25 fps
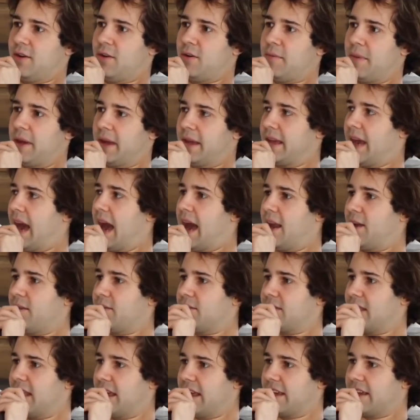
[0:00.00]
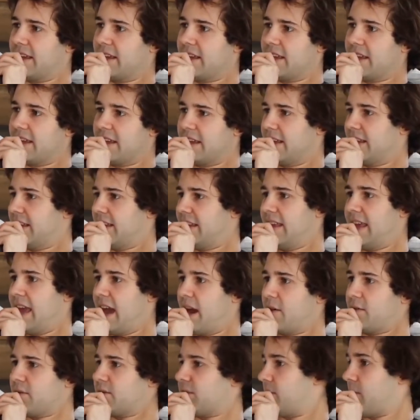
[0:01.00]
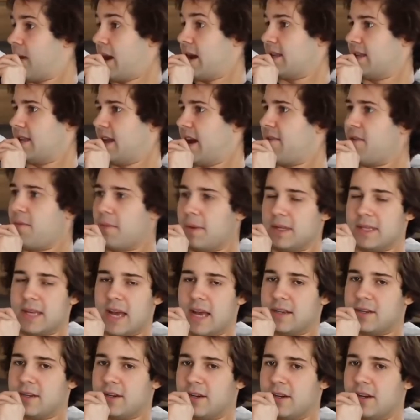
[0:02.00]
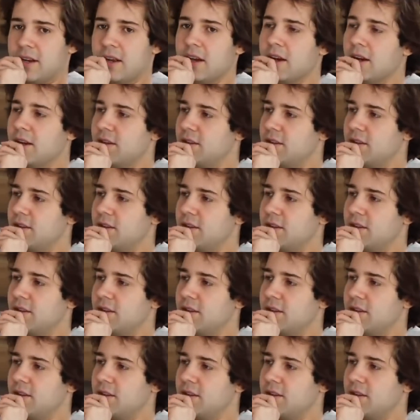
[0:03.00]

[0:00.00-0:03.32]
Oh my God, it was like... Yeah, it was crazy. Everybody's head turned.